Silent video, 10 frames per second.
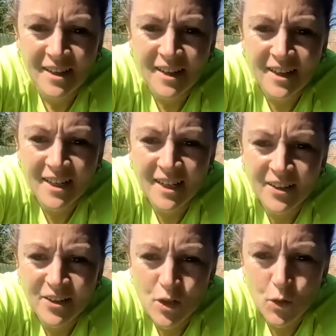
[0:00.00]
Hi
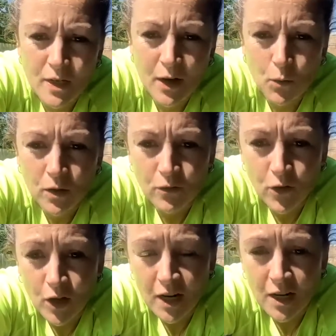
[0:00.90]
there. So now we've
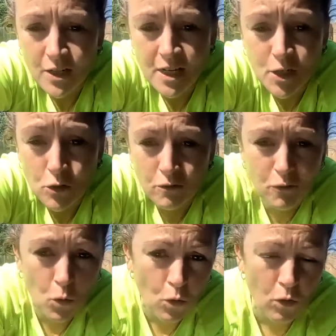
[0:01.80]
got our session
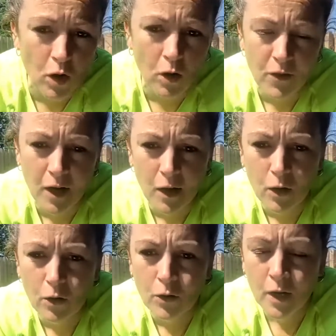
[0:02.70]
4 of
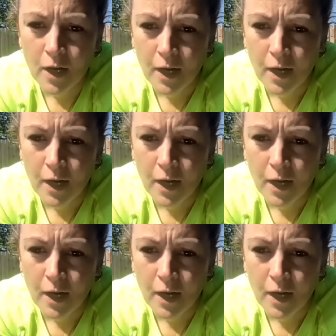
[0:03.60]
our